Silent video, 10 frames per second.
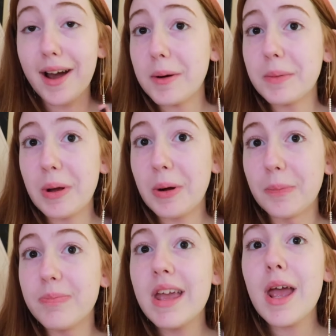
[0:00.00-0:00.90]
I don't
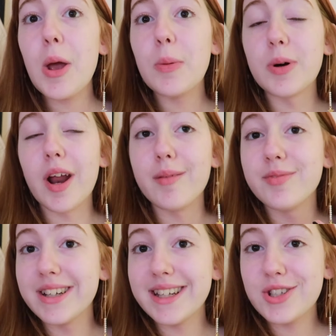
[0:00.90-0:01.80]
know, but I'm
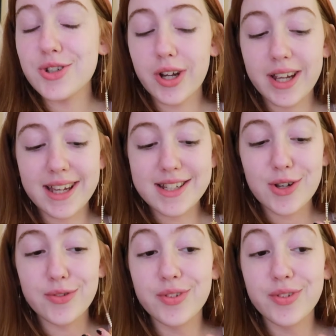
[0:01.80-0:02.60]
really enjoying it.